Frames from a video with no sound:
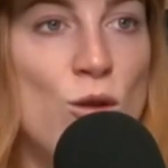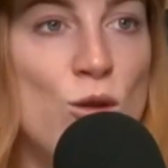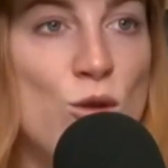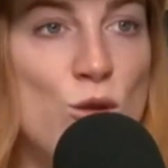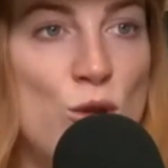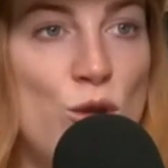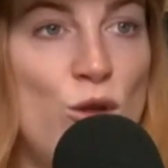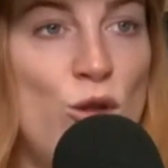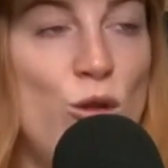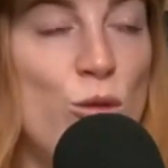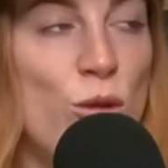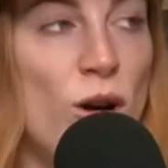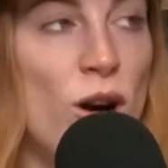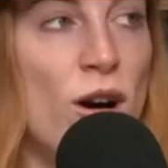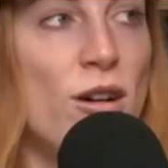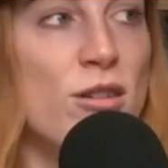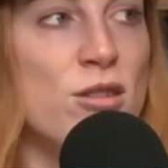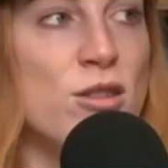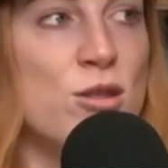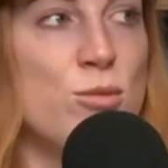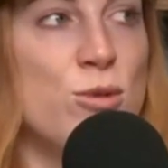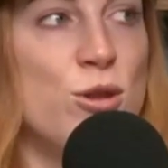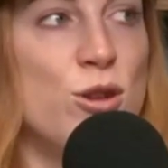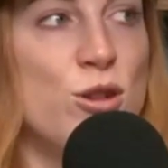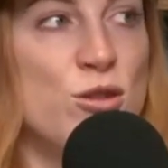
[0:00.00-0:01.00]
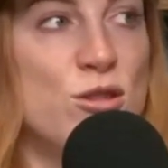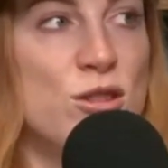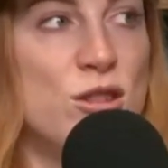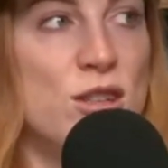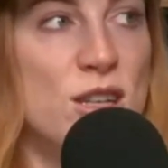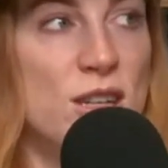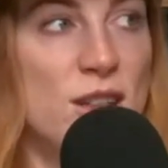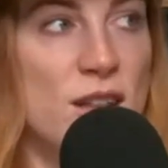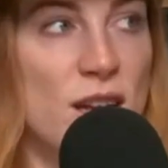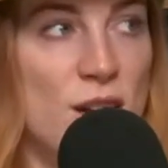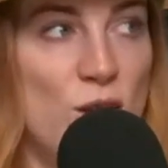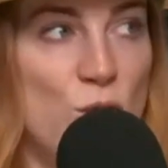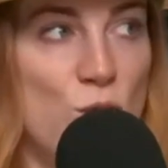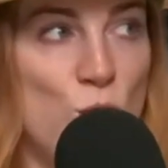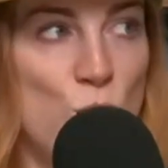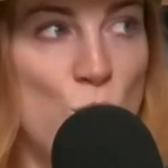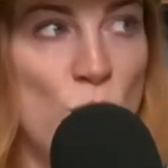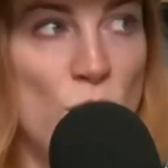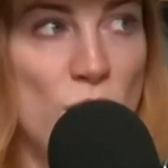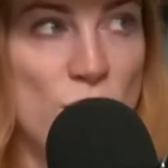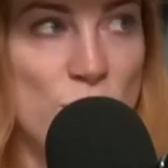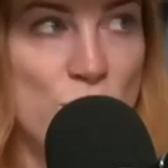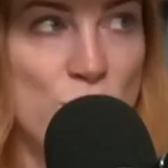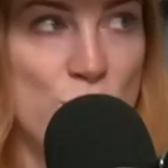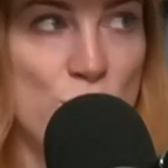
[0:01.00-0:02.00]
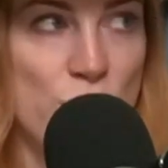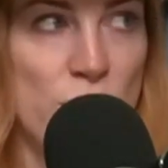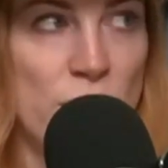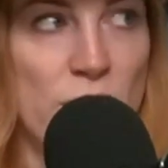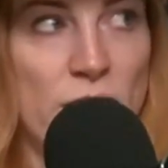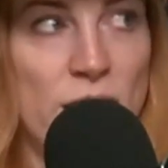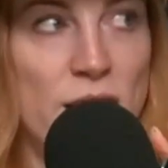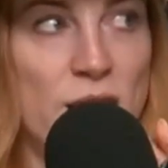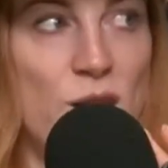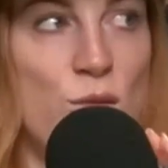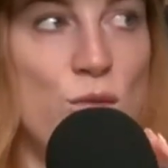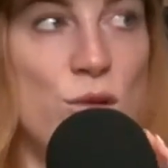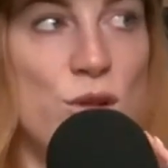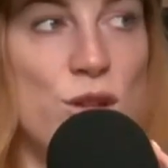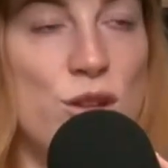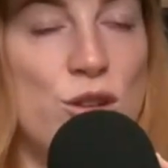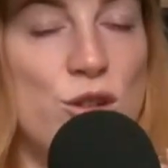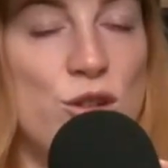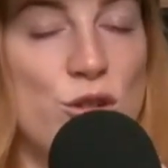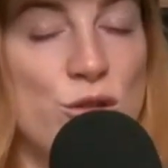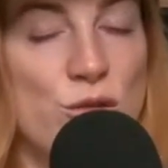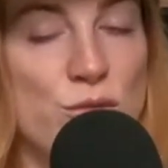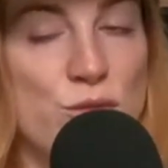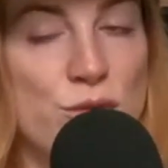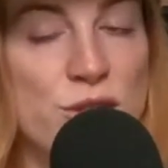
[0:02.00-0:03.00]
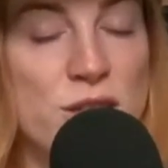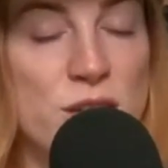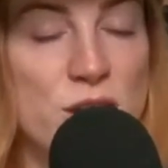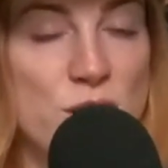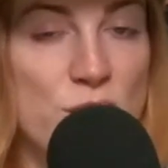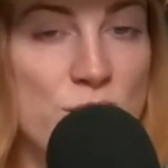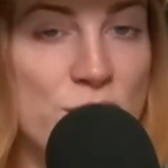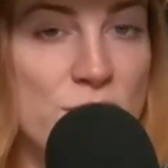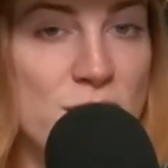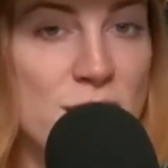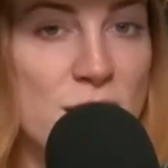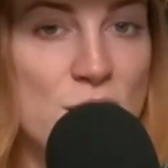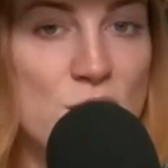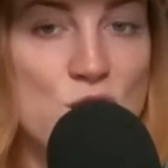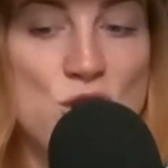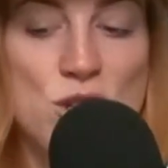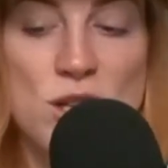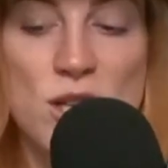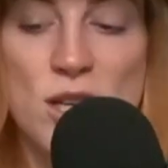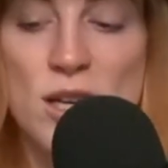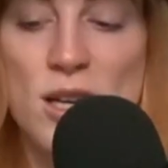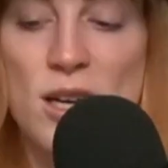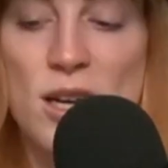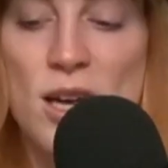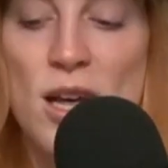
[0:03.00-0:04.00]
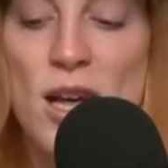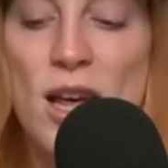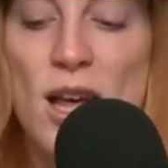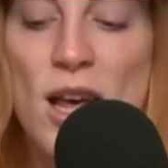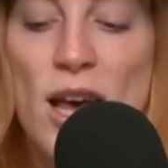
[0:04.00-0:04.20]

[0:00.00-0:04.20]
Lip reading: who you are as a person and like what you're like when you're center of attention,